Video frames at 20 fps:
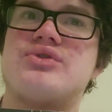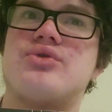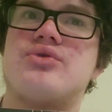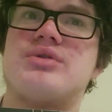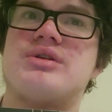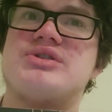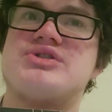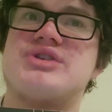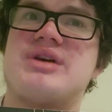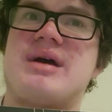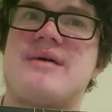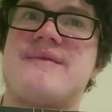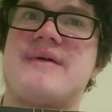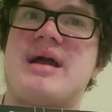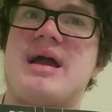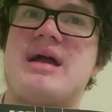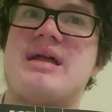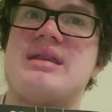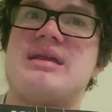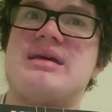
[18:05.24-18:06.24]
nor does she have
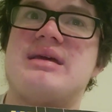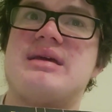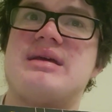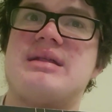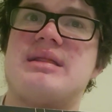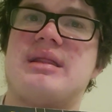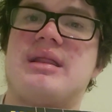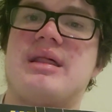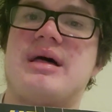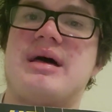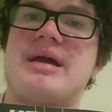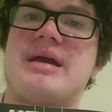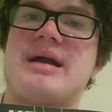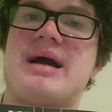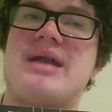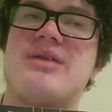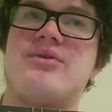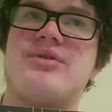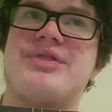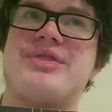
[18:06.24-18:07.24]
any, like,
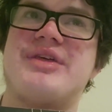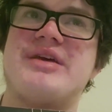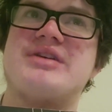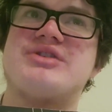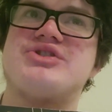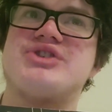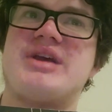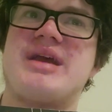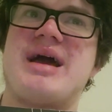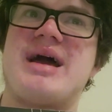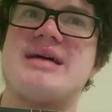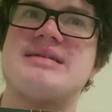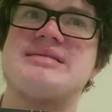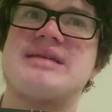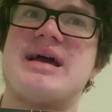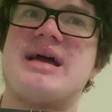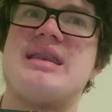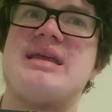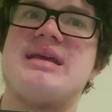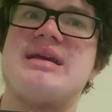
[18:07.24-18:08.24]
I don't think she has
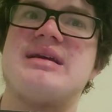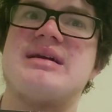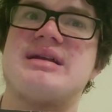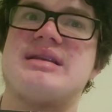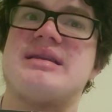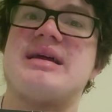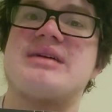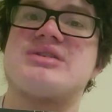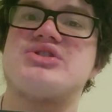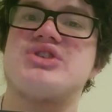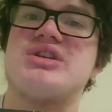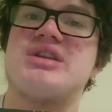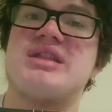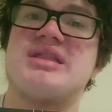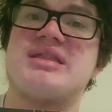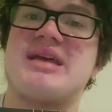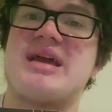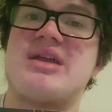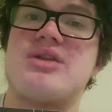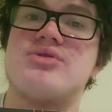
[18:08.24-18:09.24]
any connection to
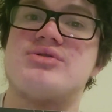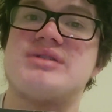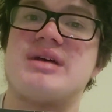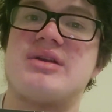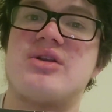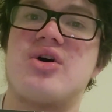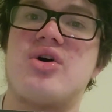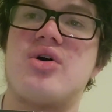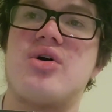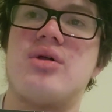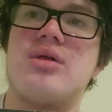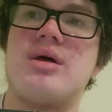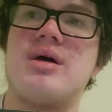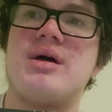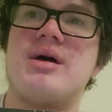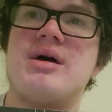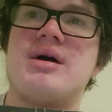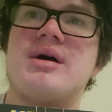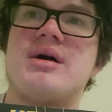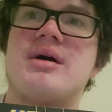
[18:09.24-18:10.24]
Thanos at all.
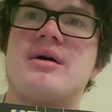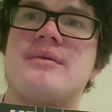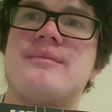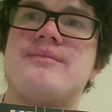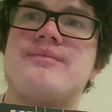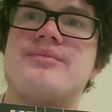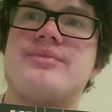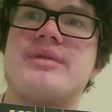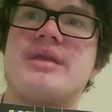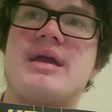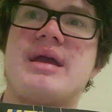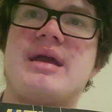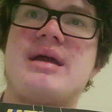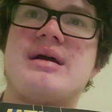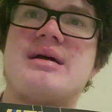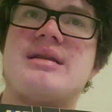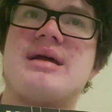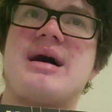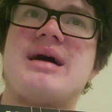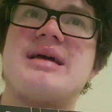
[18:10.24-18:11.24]

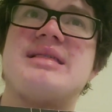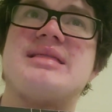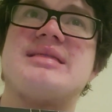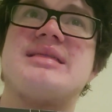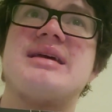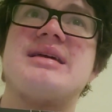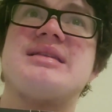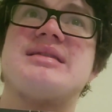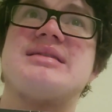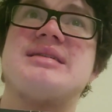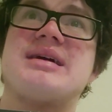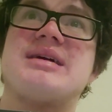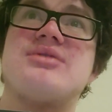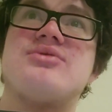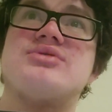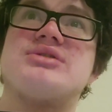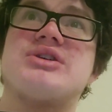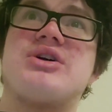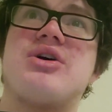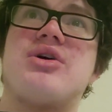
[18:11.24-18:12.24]
And I think
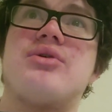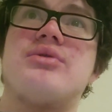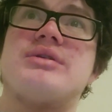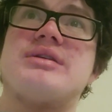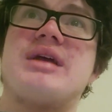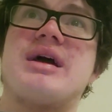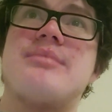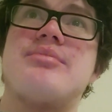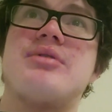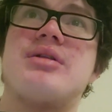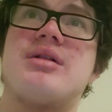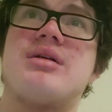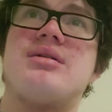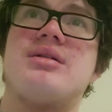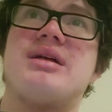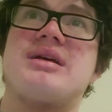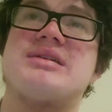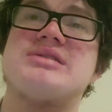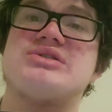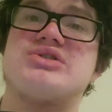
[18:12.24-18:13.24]
Thanos called Nebula,
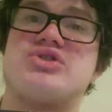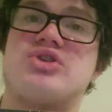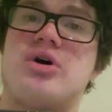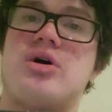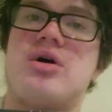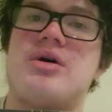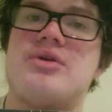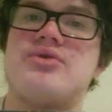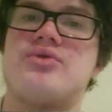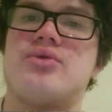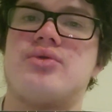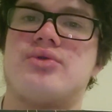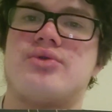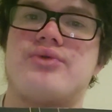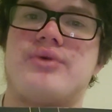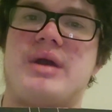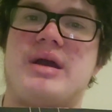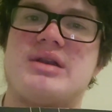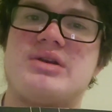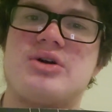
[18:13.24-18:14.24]
like, his daughter or
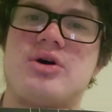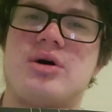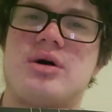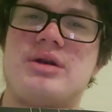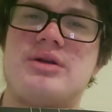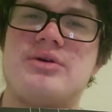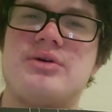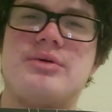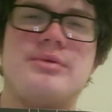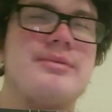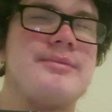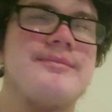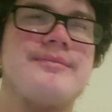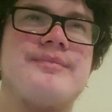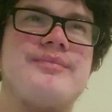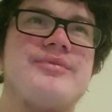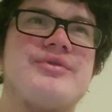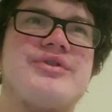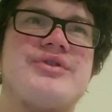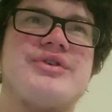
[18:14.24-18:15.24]
granddaughter.
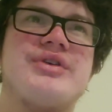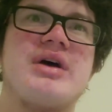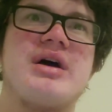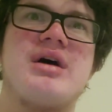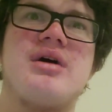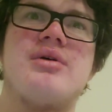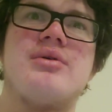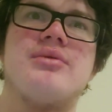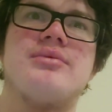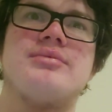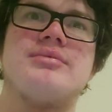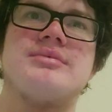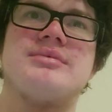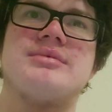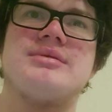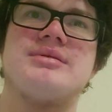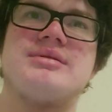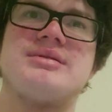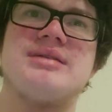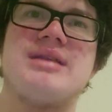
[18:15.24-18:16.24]
So
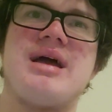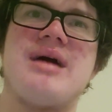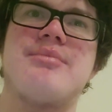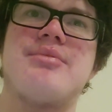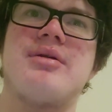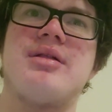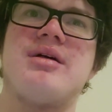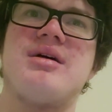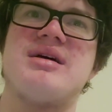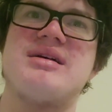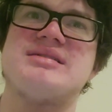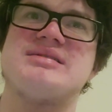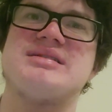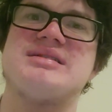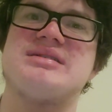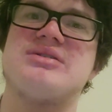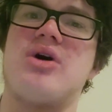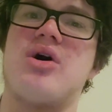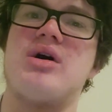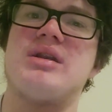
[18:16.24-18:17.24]
Nebula is,
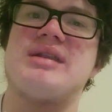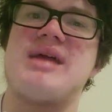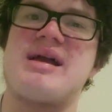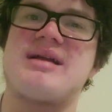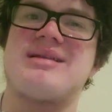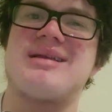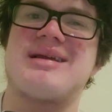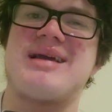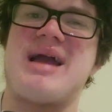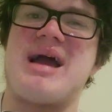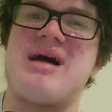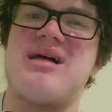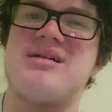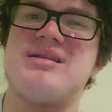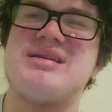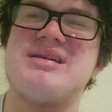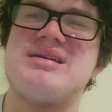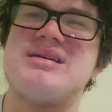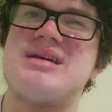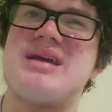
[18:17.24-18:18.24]
on
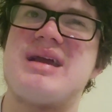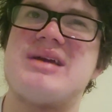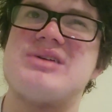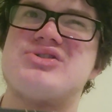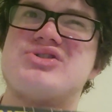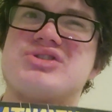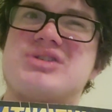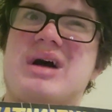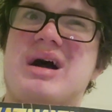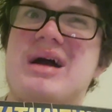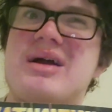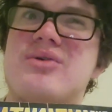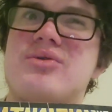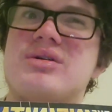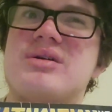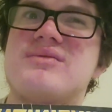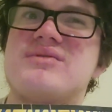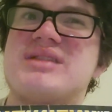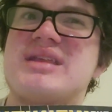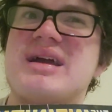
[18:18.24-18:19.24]
technicality, a child
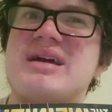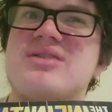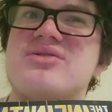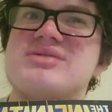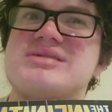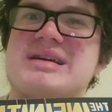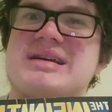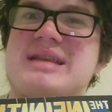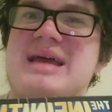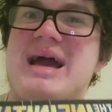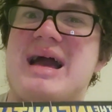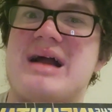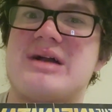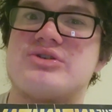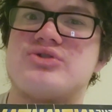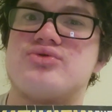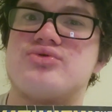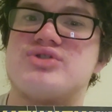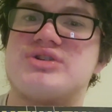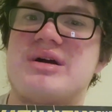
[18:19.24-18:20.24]
of Thanos, like an
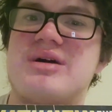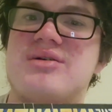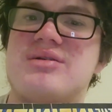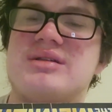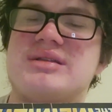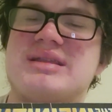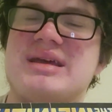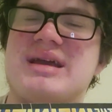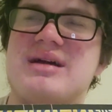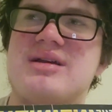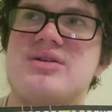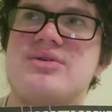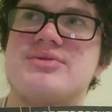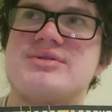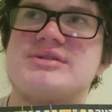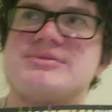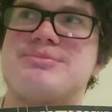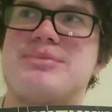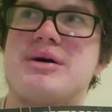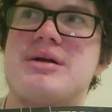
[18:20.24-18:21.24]
actual child of
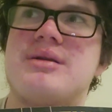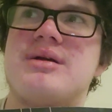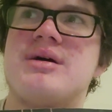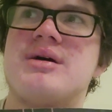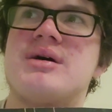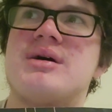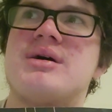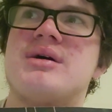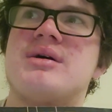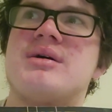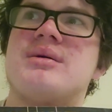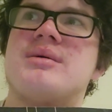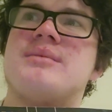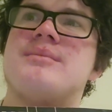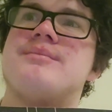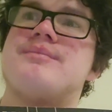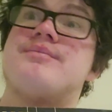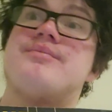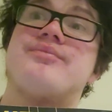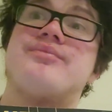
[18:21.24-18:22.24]
Thanos, but
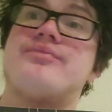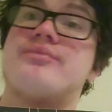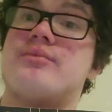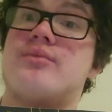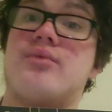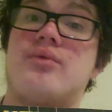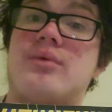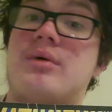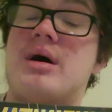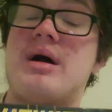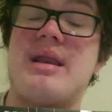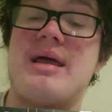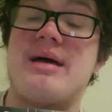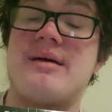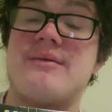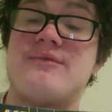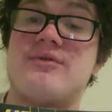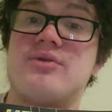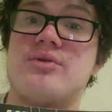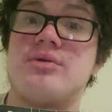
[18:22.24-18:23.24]

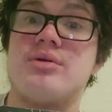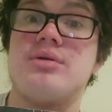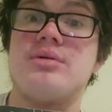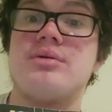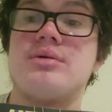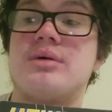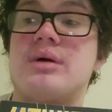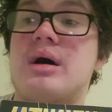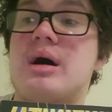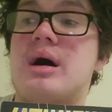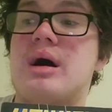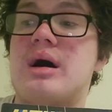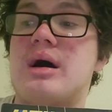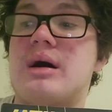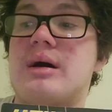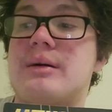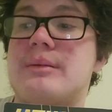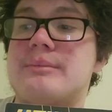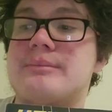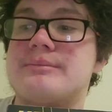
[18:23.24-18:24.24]
whatever.
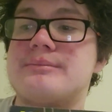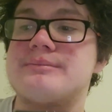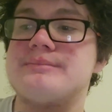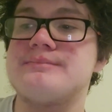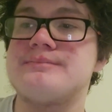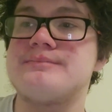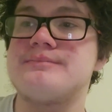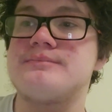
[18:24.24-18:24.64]
And